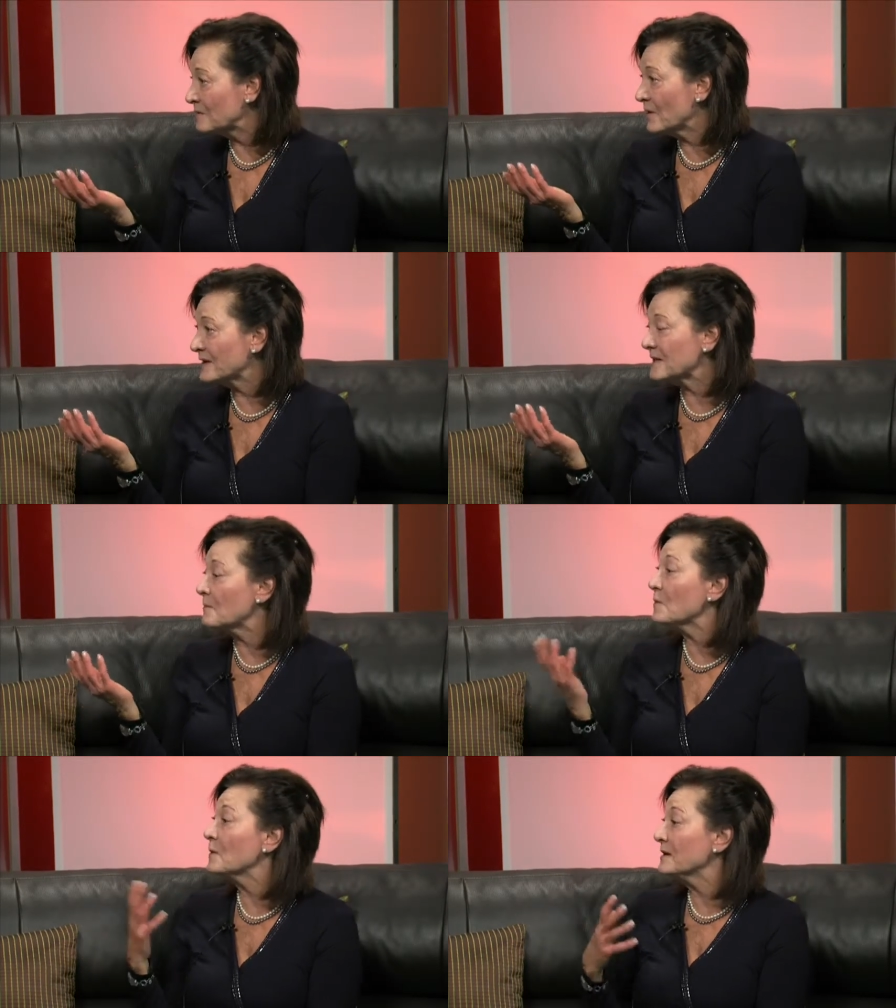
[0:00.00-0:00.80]
for
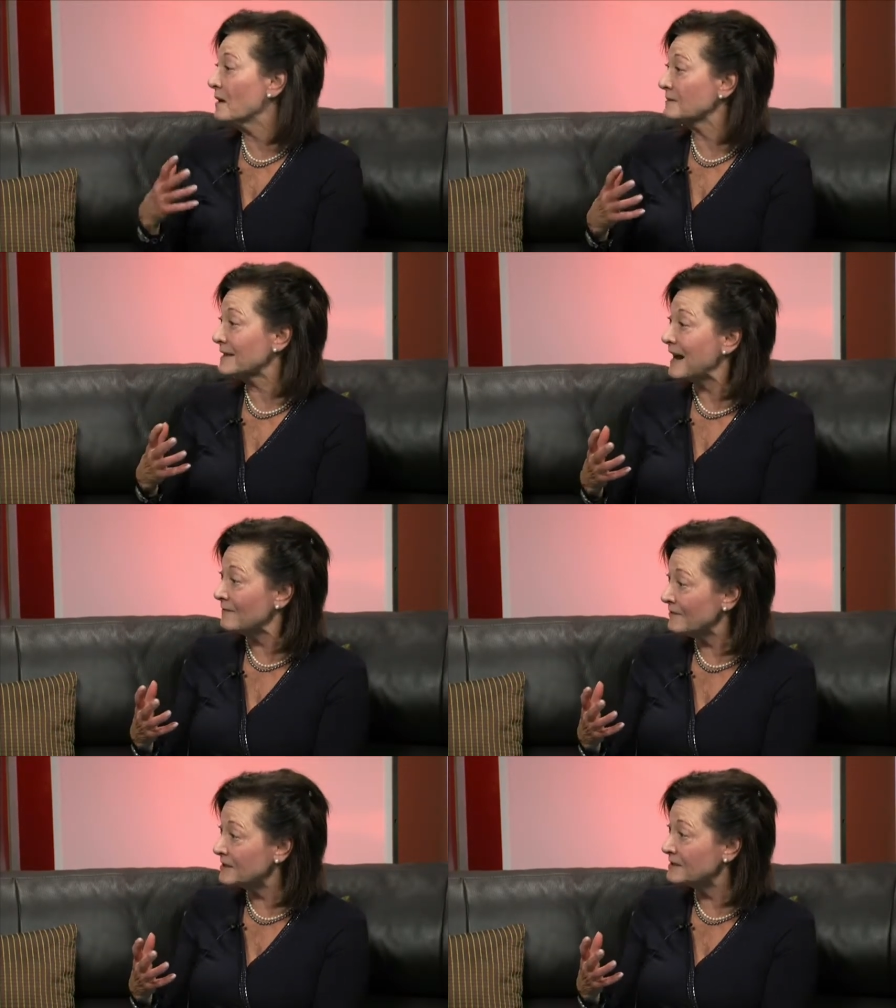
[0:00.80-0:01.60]
example, were not
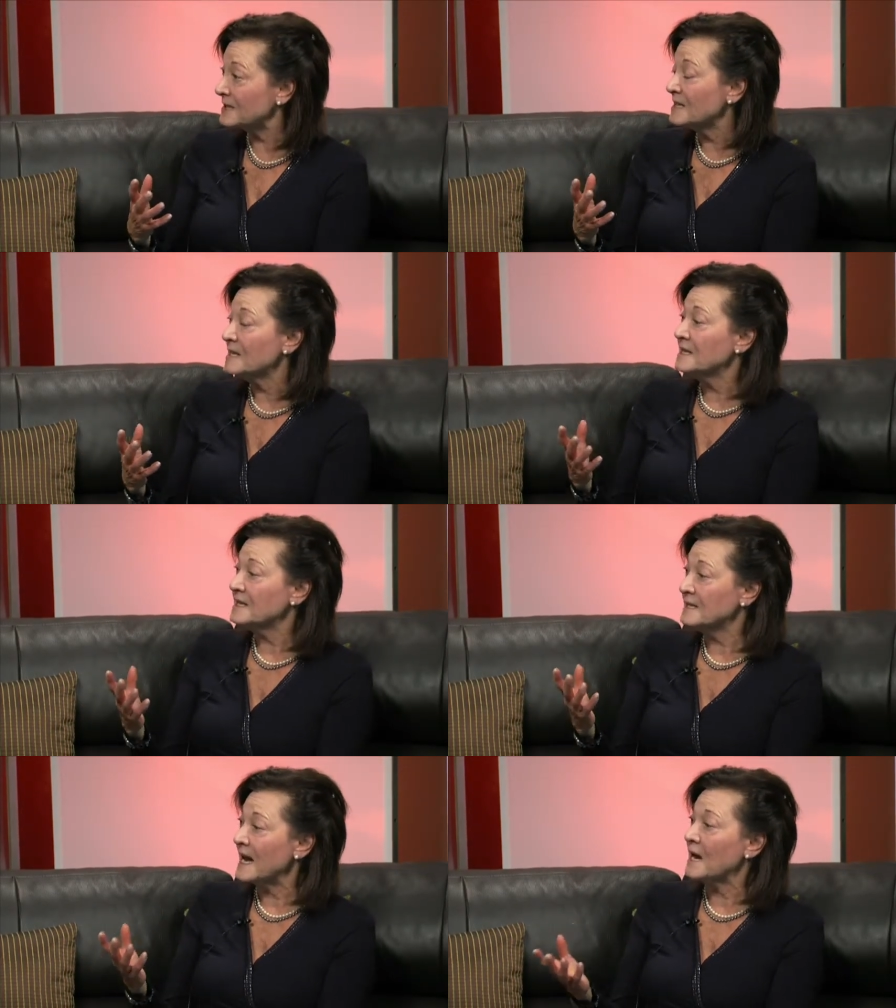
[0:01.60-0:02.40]
covered.
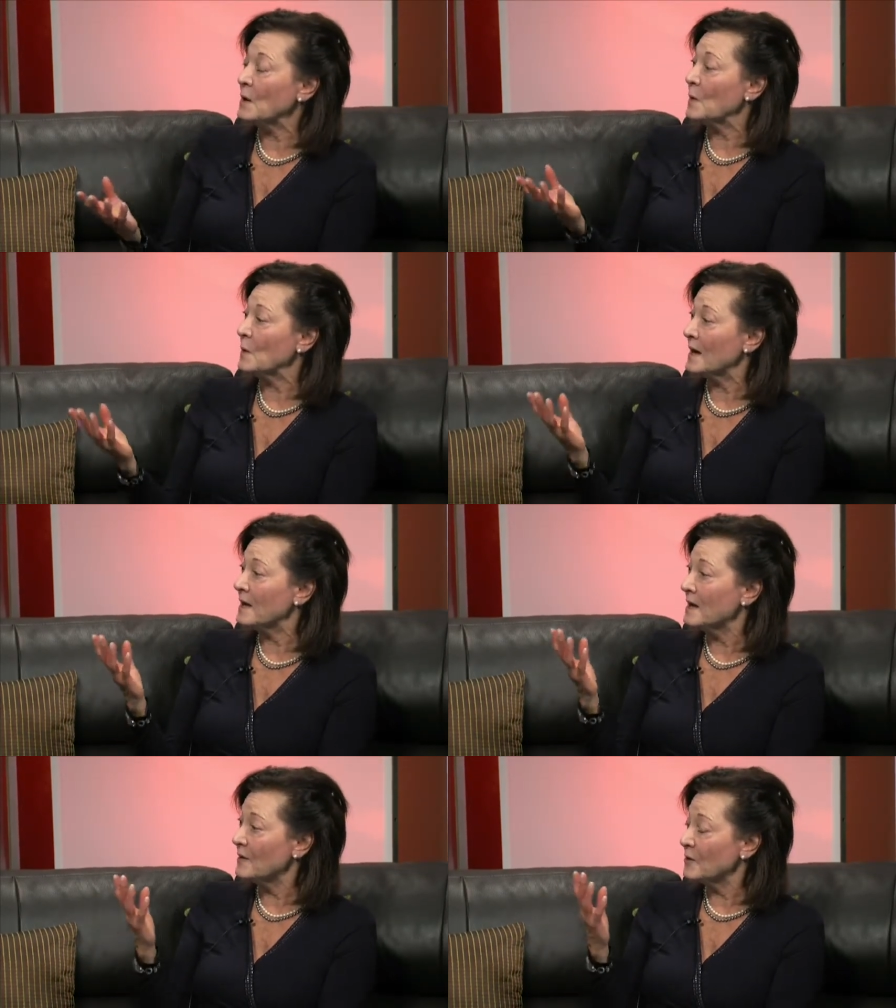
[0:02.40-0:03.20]
Now,
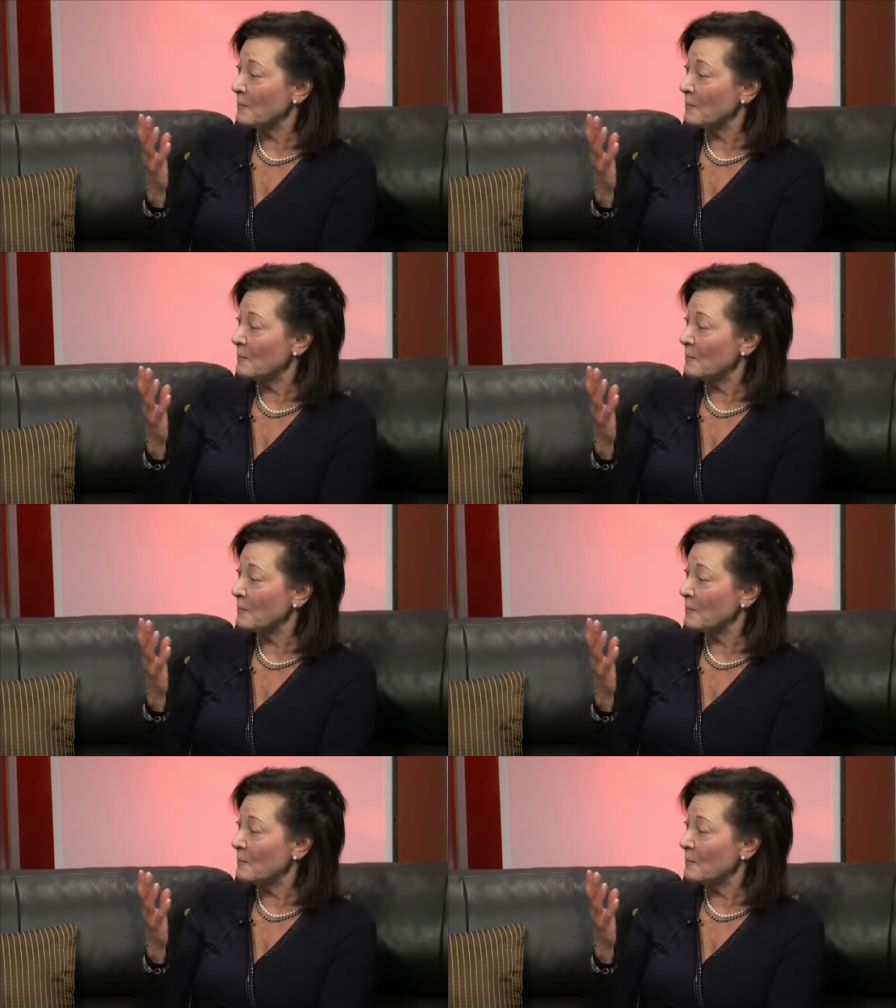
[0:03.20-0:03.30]
uh, the